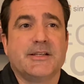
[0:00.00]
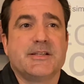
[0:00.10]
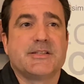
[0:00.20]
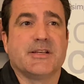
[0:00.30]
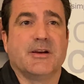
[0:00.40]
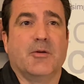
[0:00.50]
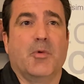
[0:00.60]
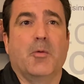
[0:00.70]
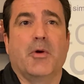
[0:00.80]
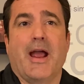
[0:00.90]
So
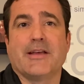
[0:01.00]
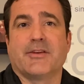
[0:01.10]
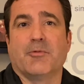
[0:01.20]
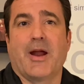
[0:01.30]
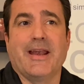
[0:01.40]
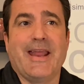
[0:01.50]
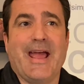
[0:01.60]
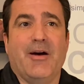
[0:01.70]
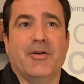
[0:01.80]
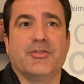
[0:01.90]
what we're asking right
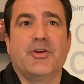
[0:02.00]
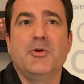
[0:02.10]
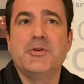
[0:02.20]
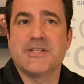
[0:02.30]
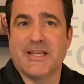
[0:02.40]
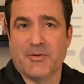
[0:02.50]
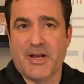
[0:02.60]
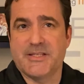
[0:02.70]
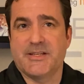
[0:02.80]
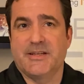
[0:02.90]
now is who is
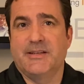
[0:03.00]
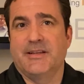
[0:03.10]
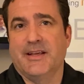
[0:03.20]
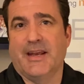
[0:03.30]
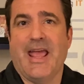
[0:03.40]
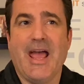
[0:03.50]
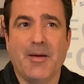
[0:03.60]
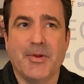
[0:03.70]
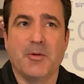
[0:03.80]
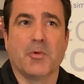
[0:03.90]
interested and how
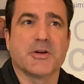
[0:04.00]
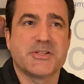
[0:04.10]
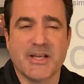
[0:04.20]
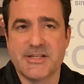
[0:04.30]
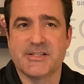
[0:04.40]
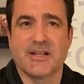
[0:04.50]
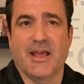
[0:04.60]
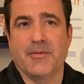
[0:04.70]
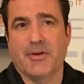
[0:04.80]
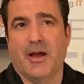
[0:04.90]
many workstations and
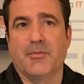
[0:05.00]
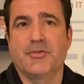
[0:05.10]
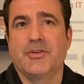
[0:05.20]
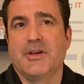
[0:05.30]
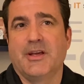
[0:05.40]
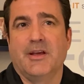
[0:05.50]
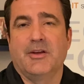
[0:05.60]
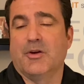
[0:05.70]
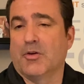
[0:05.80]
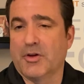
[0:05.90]
laptops
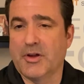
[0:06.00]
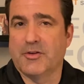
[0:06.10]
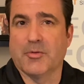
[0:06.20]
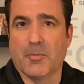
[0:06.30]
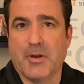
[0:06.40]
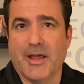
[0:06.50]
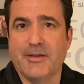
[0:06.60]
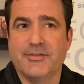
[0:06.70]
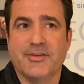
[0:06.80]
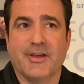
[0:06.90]
you're looking to
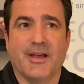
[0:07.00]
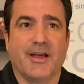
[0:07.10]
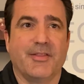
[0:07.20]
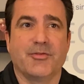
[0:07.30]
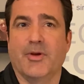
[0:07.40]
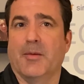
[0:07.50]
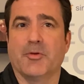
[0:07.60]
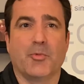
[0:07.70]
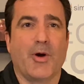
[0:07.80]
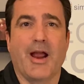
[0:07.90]
replace. This will help us
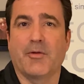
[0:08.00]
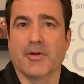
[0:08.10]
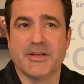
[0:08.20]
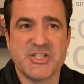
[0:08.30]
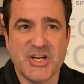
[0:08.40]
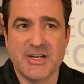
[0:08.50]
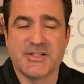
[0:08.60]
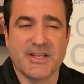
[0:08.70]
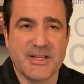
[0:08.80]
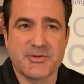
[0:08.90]
more accurately judge
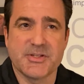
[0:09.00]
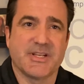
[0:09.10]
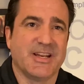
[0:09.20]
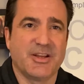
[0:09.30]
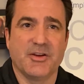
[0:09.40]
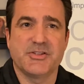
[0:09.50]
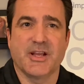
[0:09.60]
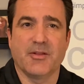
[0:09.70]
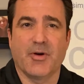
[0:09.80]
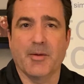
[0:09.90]
the interest and negotiate
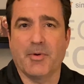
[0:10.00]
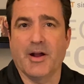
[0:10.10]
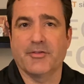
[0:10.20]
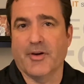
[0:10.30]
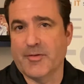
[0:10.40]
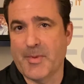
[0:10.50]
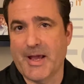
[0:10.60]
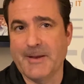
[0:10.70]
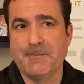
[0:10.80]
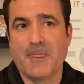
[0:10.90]
the right price for everybody.